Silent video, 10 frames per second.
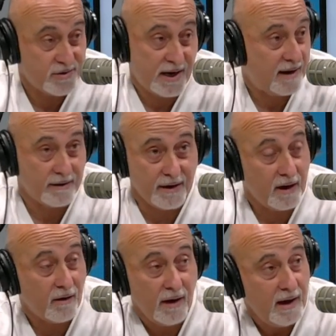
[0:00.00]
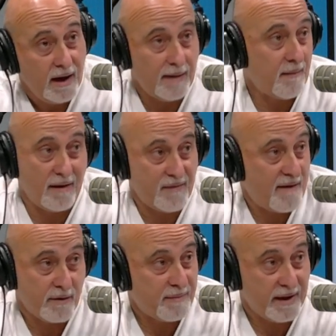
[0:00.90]
I don't know. I've
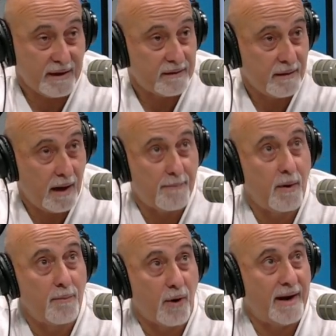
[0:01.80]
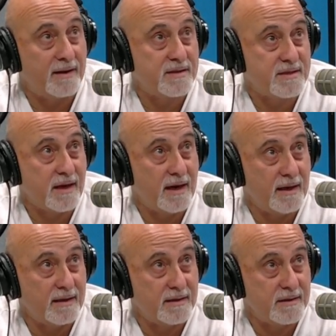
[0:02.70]
never been Brandon
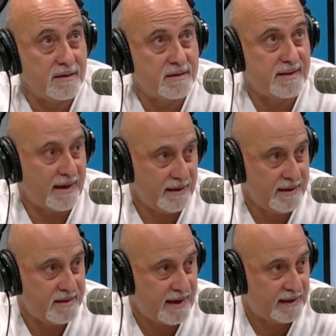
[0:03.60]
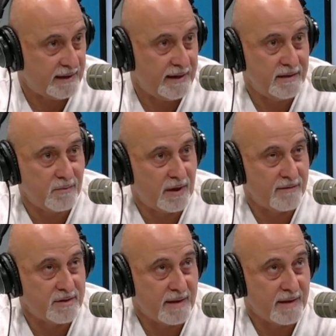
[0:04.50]
Staley, whatever his name